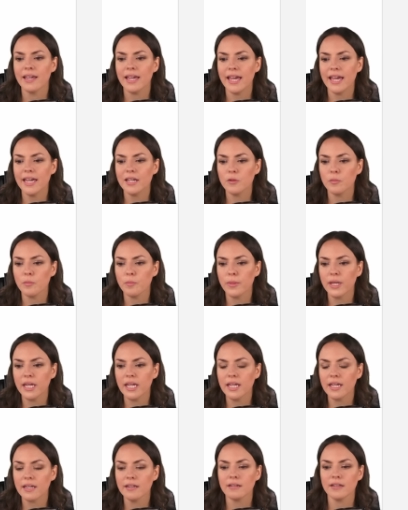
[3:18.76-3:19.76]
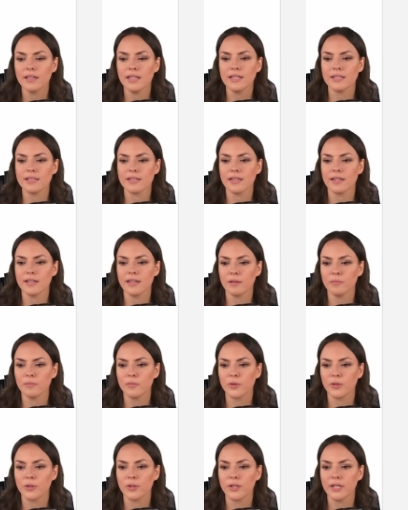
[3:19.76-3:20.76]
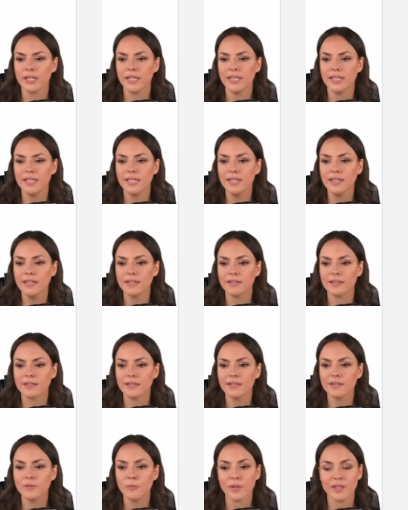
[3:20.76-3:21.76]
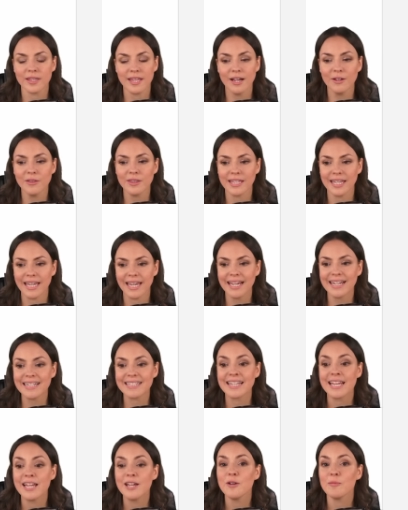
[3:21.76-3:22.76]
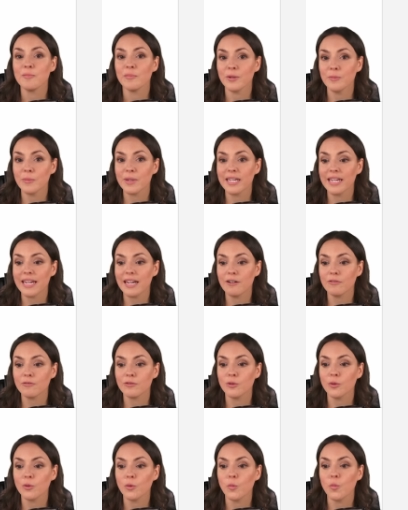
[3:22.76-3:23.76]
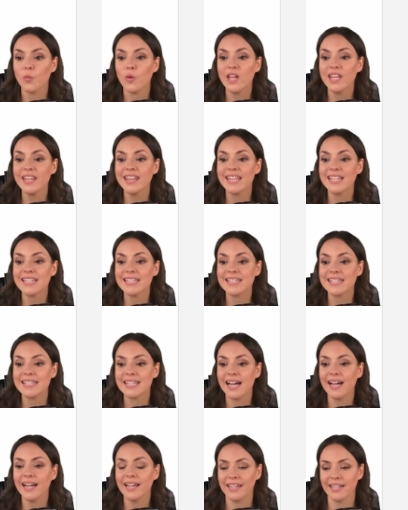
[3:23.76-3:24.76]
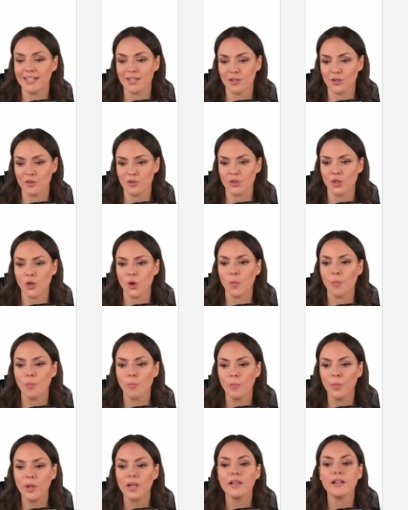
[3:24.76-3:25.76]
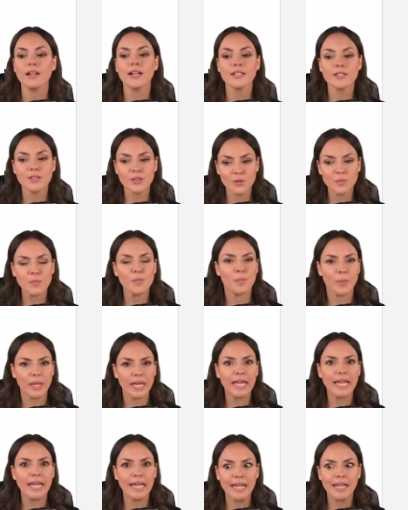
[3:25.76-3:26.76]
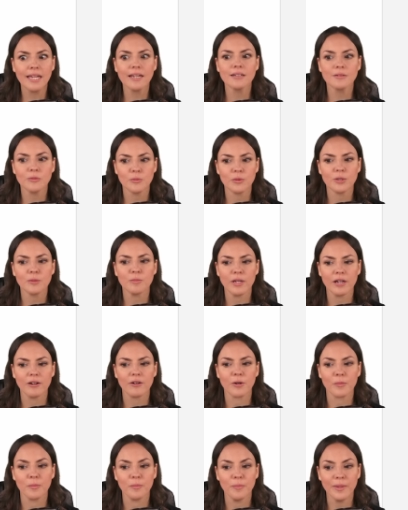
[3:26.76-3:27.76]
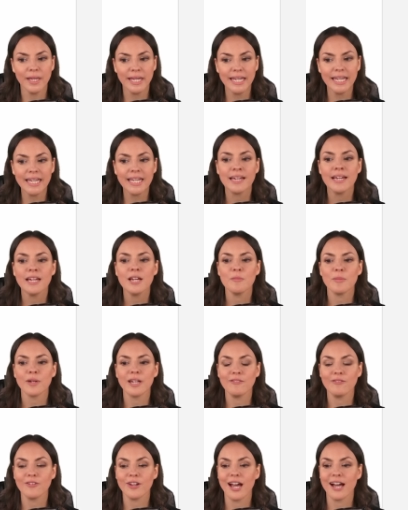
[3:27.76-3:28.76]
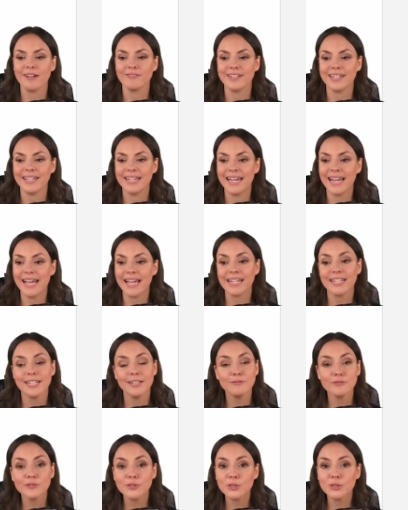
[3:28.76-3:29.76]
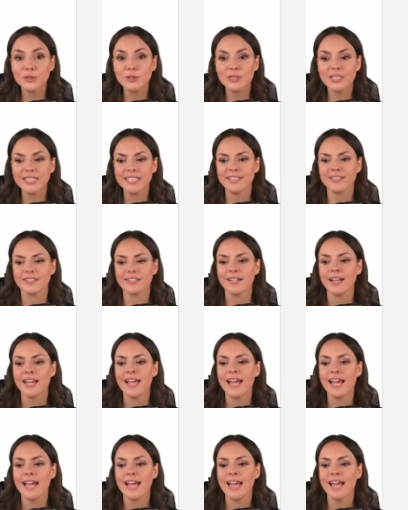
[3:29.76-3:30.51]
And b is the number here without the x, but be careful with the sign. So plus b would be our b, but if you have a negative 2 here,